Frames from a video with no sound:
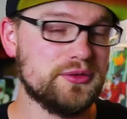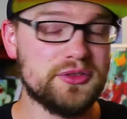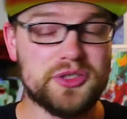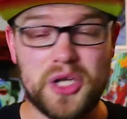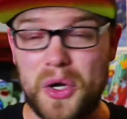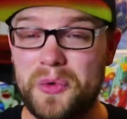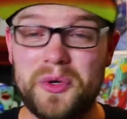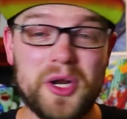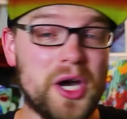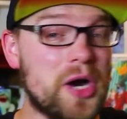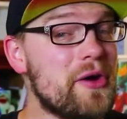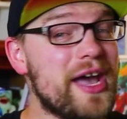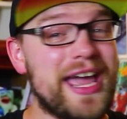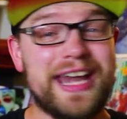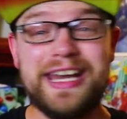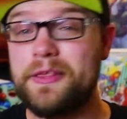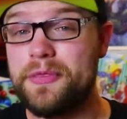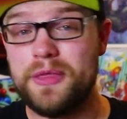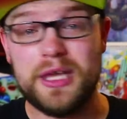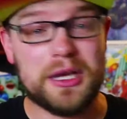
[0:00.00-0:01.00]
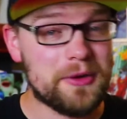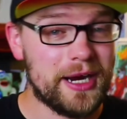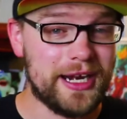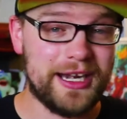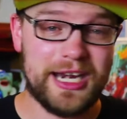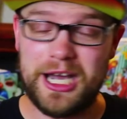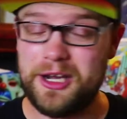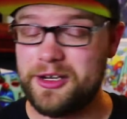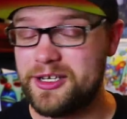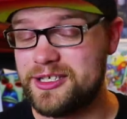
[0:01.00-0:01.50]
Don't know anything right
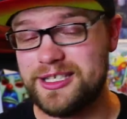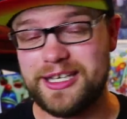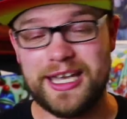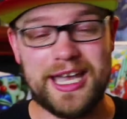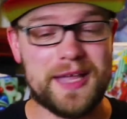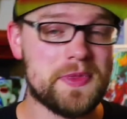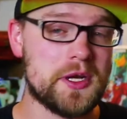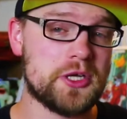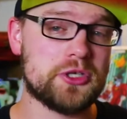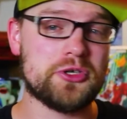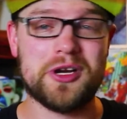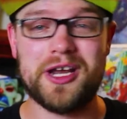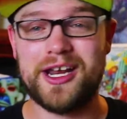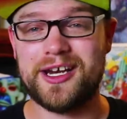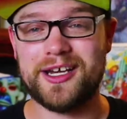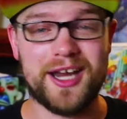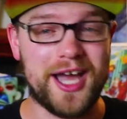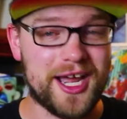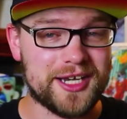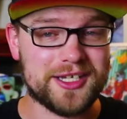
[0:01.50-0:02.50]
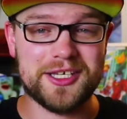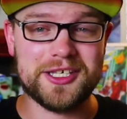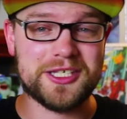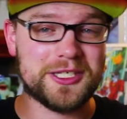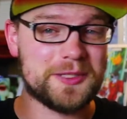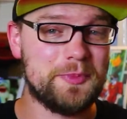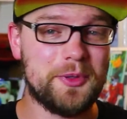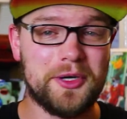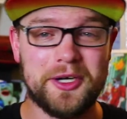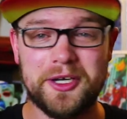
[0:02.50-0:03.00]
now, because again, they're trying not to
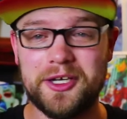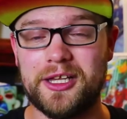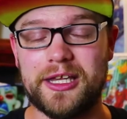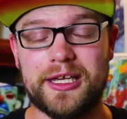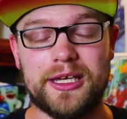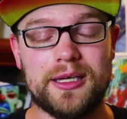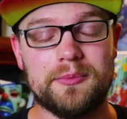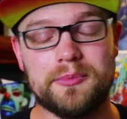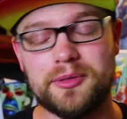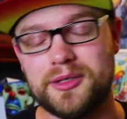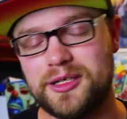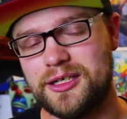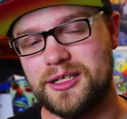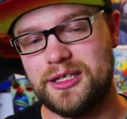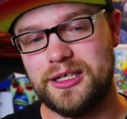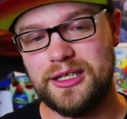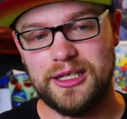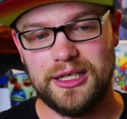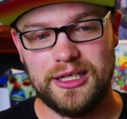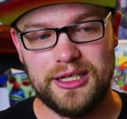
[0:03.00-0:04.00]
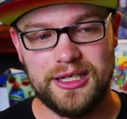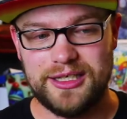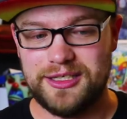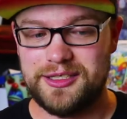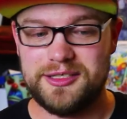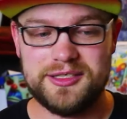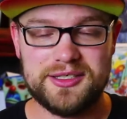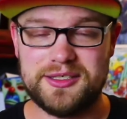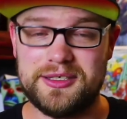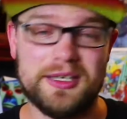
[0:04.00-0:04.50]
spoil it, but
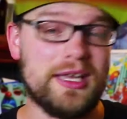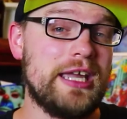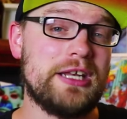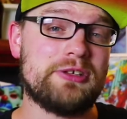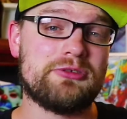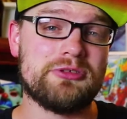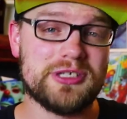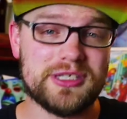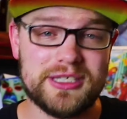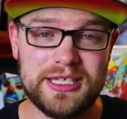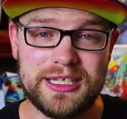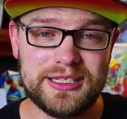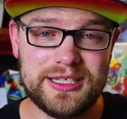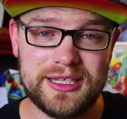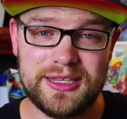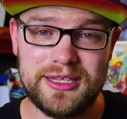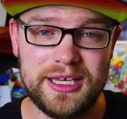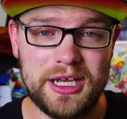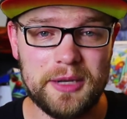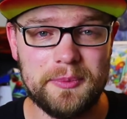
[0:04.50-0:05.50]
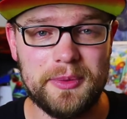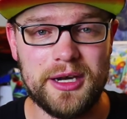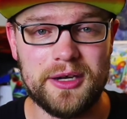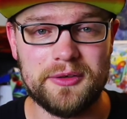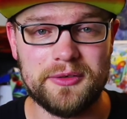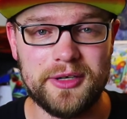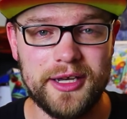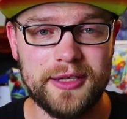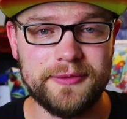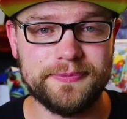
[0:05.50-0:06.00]
it's interesting to think
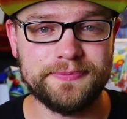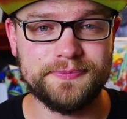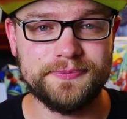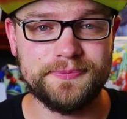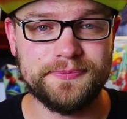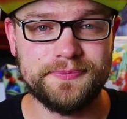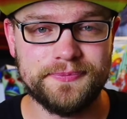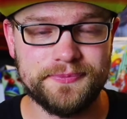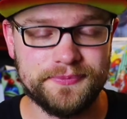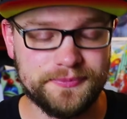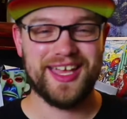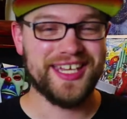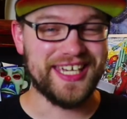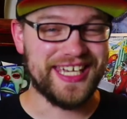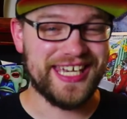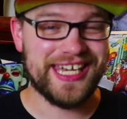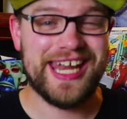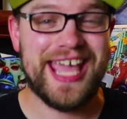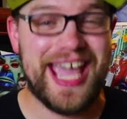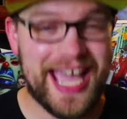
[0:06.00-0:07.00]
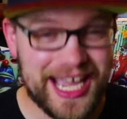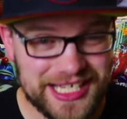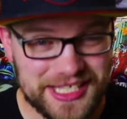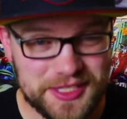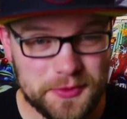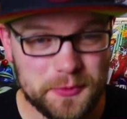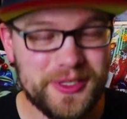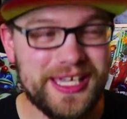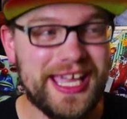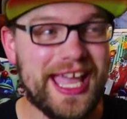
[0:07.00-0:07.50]
about, right?
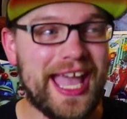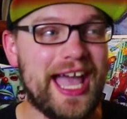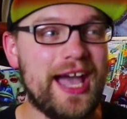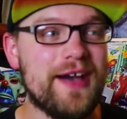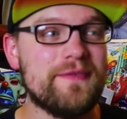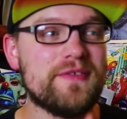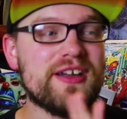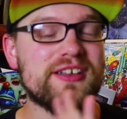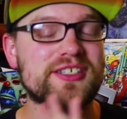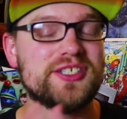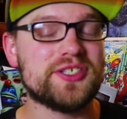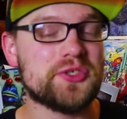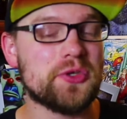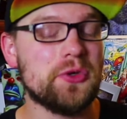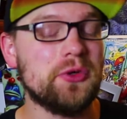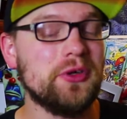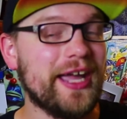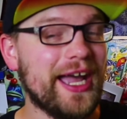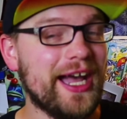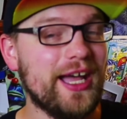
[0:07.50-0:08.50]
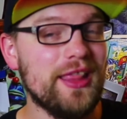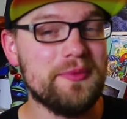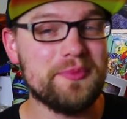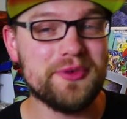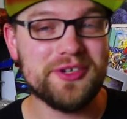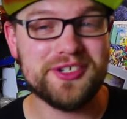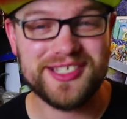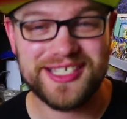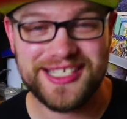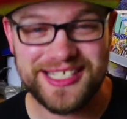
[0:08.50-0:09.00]
Next, we have Soul
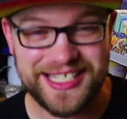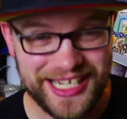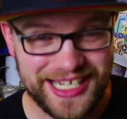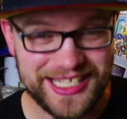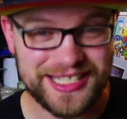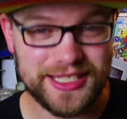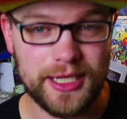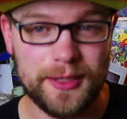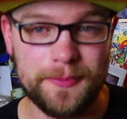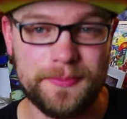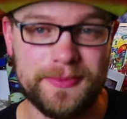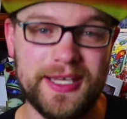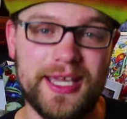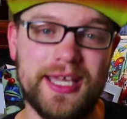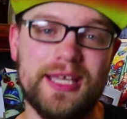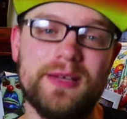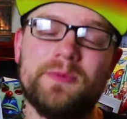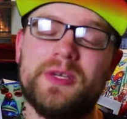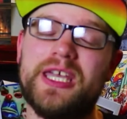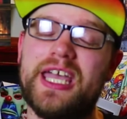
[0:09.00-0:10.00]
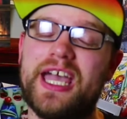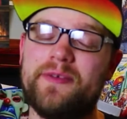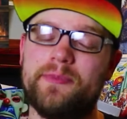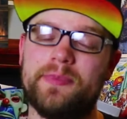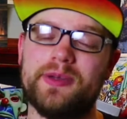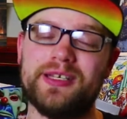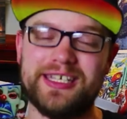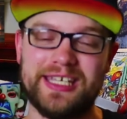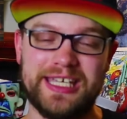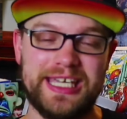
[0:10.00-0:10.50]
Calibur 6 update. We
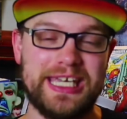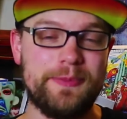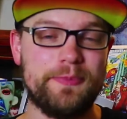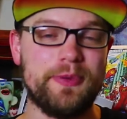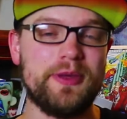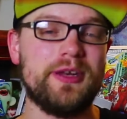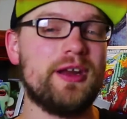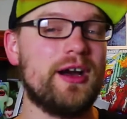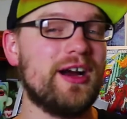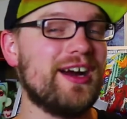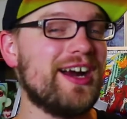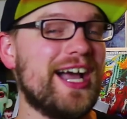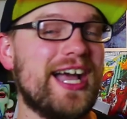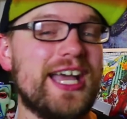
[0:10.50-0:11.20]
have been keeping our